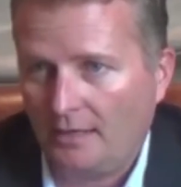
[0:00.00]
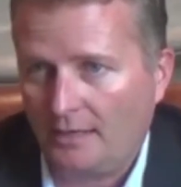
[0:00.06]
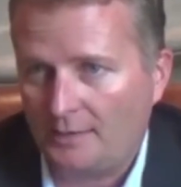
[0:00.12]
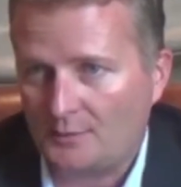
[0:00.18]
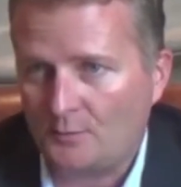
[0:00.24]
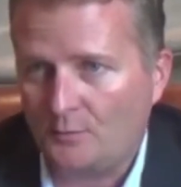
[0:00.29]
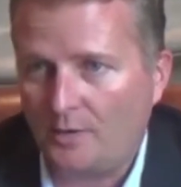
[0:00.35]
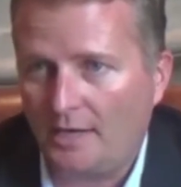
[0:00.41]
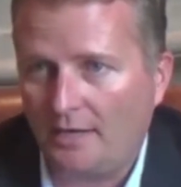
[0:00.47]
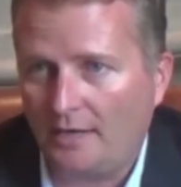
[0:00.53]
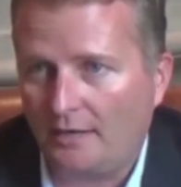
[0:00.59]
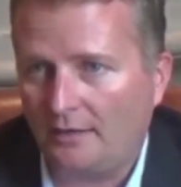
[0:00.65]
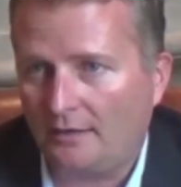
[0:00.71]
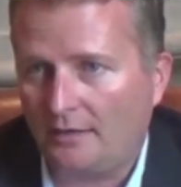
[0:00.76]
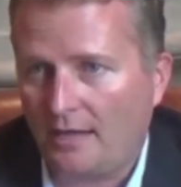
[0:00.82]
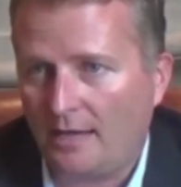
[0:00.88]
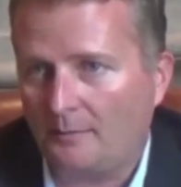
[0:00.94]
is
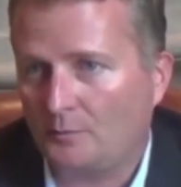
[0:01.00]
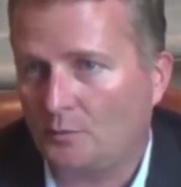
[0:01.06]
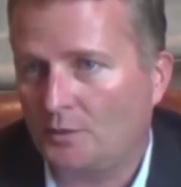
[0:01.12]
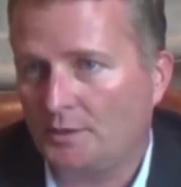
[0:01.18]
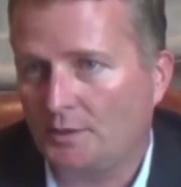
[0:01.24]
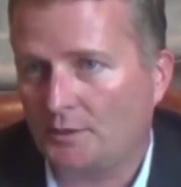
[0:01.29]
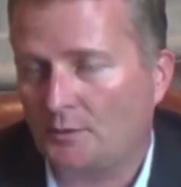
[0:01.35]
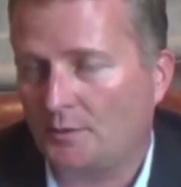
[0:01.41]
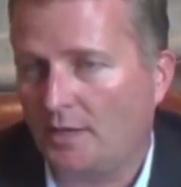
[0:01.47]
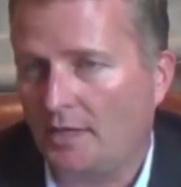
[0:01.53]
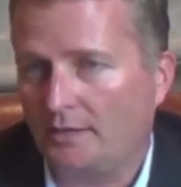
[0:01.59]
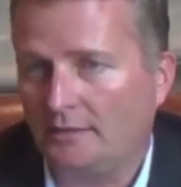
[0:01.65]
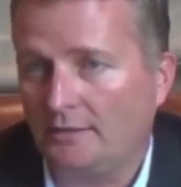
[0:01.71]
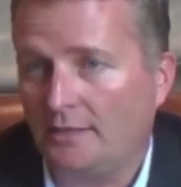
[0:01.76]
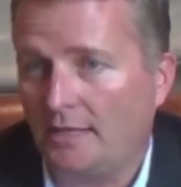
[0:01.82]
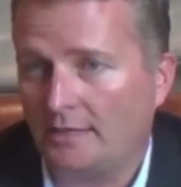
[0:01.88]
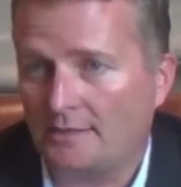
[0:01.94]
where I'm going to create
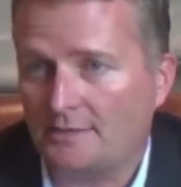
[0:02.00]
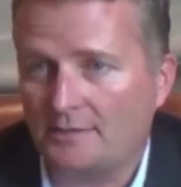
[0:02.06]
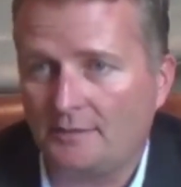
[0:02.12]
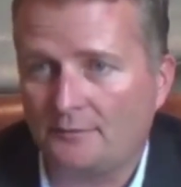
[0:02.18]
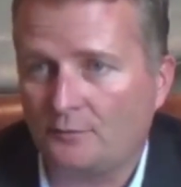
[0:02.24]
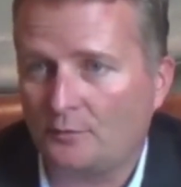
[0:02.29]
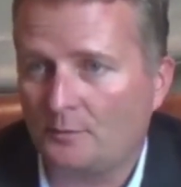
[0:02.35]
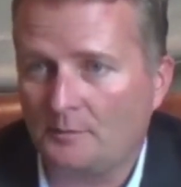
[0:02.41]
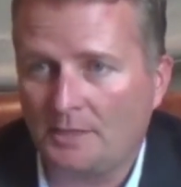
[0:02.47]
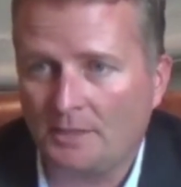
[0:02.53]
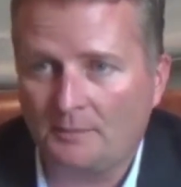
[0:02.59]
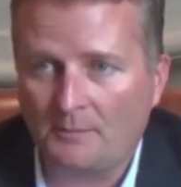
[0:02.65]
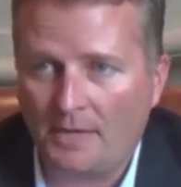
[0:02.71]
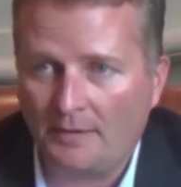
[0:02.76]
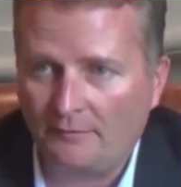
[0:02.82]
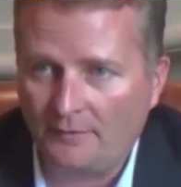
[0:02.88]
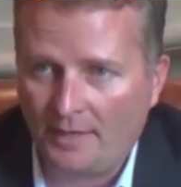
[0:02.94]
a legacy for me and
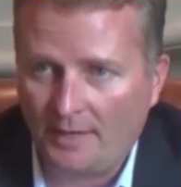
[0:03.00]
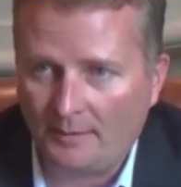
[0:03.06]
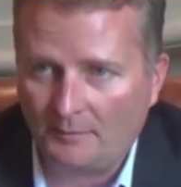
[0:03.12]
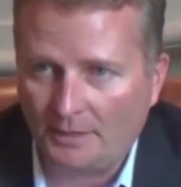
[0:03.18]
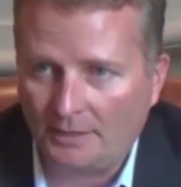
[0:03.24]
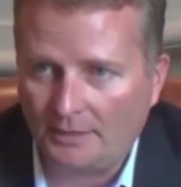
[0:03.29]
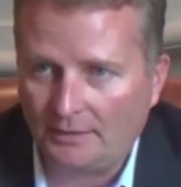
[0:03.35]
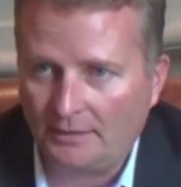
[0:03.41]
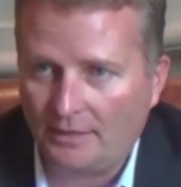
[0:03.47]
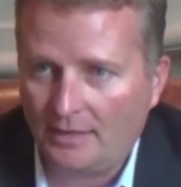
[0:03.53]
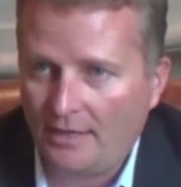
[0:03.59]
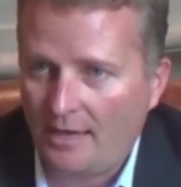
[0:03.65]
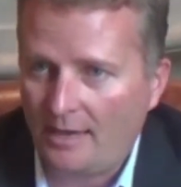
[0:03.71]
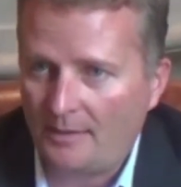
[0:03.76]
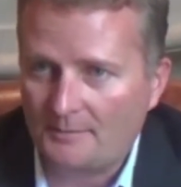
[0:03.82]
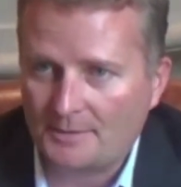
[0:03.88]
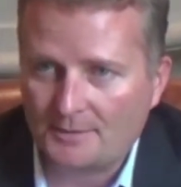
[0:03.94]
my family.
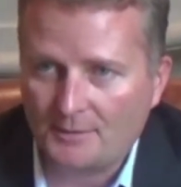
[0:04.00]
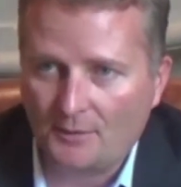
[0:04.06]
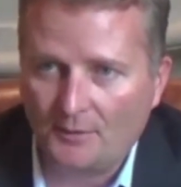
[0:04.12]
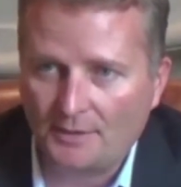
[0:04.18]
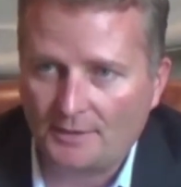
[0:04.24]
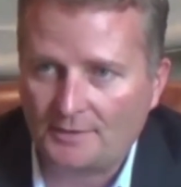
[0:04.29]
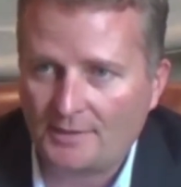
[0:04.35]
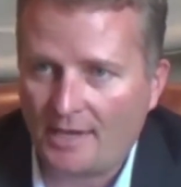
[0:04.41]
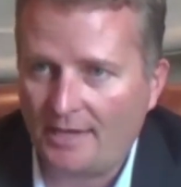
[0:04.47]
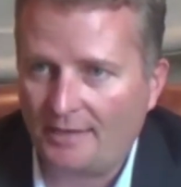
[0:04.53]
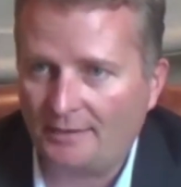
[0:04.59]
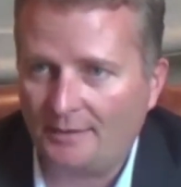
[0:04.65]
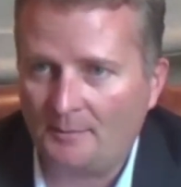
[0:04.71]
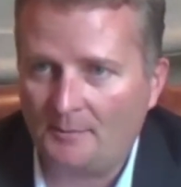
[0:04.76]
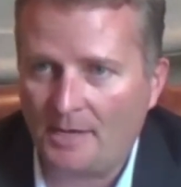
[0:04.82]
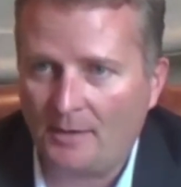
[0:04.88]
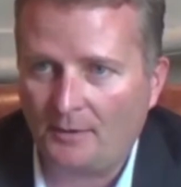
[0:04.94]
I'm so
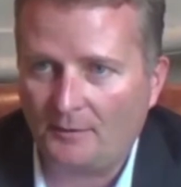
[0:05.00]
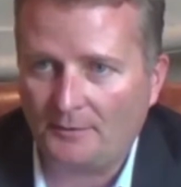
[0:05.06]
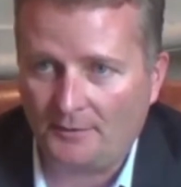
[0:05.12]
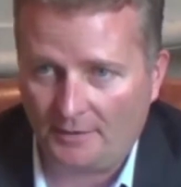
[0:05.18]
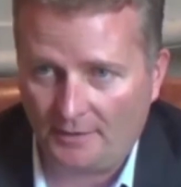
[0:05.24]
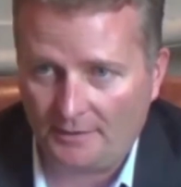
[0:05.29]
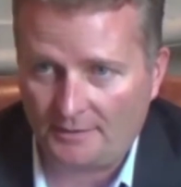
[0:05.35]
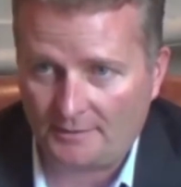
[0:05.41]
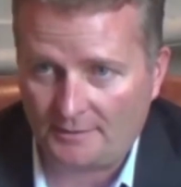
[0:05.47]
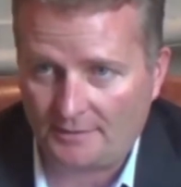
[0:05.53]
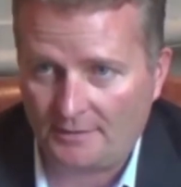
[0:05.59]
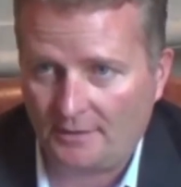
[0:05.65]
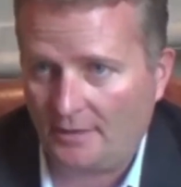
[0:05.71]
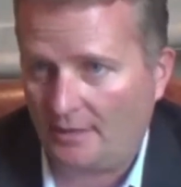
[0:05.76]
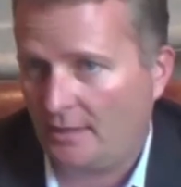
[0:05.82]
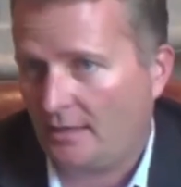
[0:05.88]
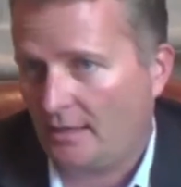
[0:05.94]
excited about this.
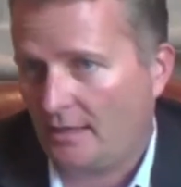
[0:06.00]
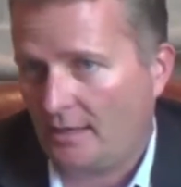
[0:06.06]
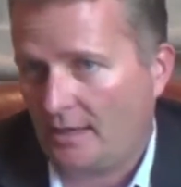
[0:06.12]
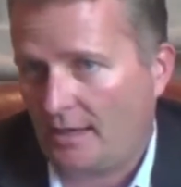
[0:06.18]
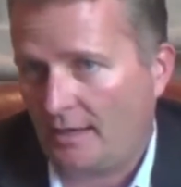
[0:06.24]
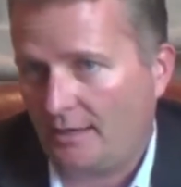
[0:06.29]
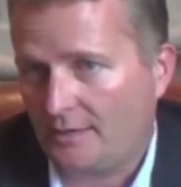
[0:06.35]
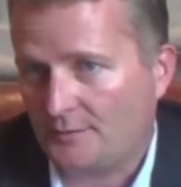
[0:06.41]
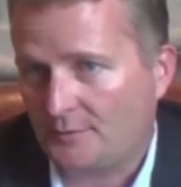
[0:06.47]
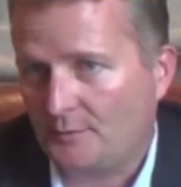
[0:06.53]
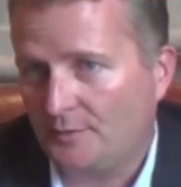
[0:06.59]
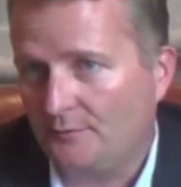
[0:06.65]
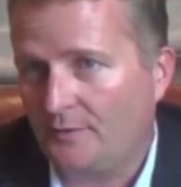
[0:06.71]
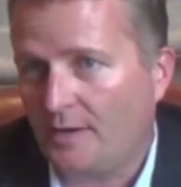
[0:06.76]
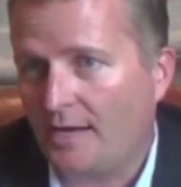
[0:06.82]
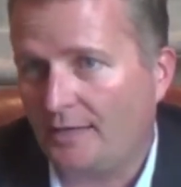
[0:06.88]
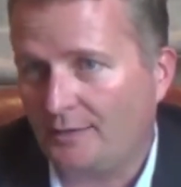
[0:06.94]
I also
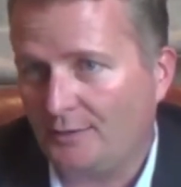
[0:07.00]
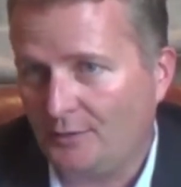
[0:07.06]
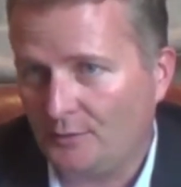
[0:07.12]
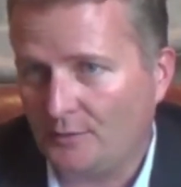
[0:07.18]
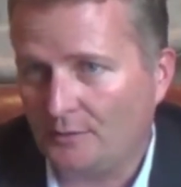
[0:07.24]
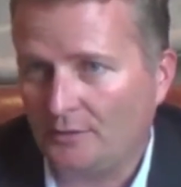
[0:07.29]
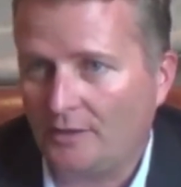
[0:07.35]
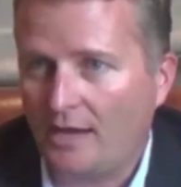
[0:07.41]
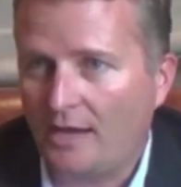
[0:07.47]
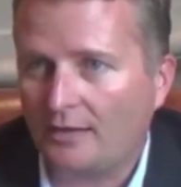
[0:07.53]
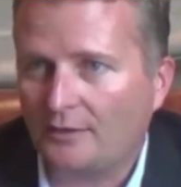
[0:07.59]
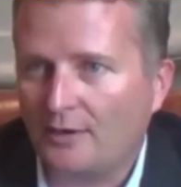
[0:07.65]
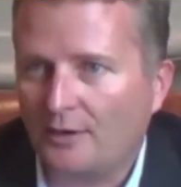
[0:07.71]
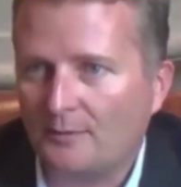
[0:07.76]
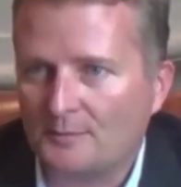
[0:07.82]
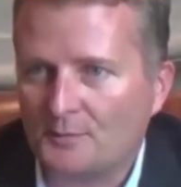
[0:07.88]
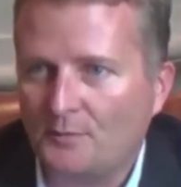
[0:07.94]
invite you to lock
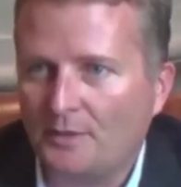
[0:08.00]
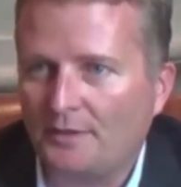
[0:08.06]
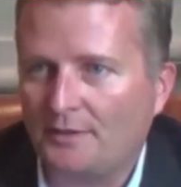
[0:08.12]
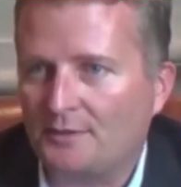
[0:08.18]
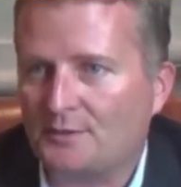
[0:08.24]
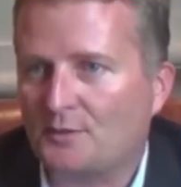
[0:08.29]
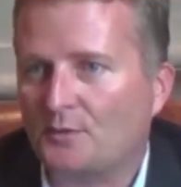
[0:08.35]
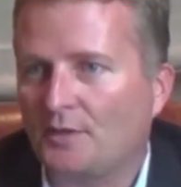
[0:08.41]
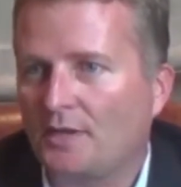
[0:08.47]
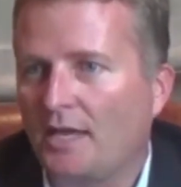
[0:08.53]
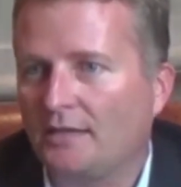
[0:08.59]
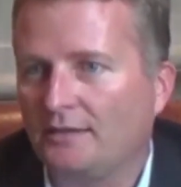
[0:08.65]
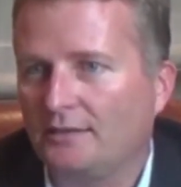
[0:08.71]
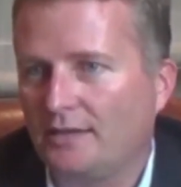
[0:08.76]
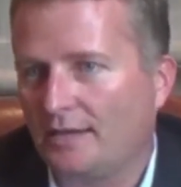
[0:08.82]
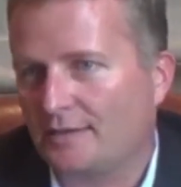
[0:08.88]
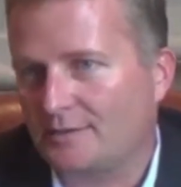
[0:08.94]
arms with us.
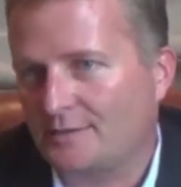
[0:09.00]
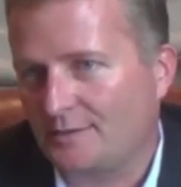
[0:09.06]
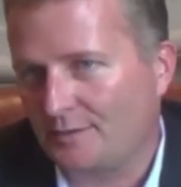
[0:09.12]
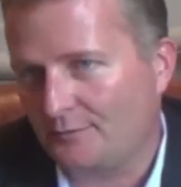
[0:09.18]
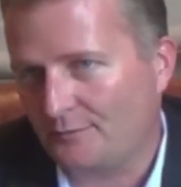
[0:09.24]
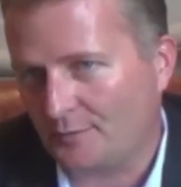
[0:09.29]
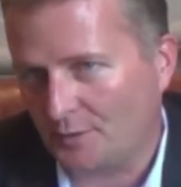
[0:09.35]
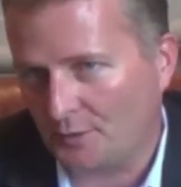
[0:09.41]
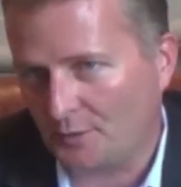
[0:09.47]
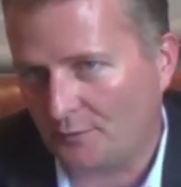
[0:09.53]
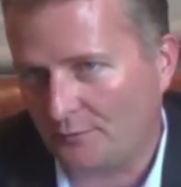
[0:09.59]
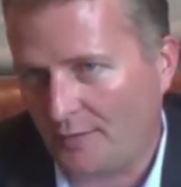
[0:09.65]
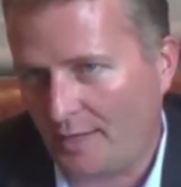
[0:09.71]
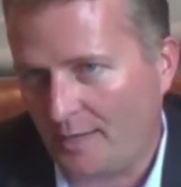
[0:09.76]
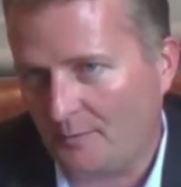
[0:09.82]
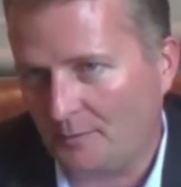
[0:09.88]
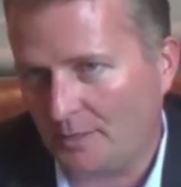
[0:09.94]
Create a legacy for your
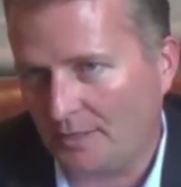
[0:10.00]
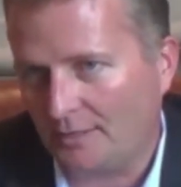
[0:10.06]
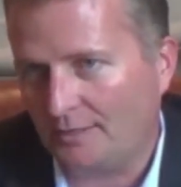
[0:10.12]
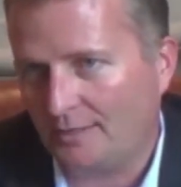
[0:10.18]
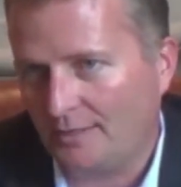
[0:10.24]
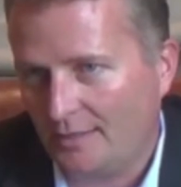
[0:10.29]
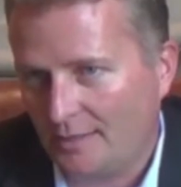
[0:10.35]
family.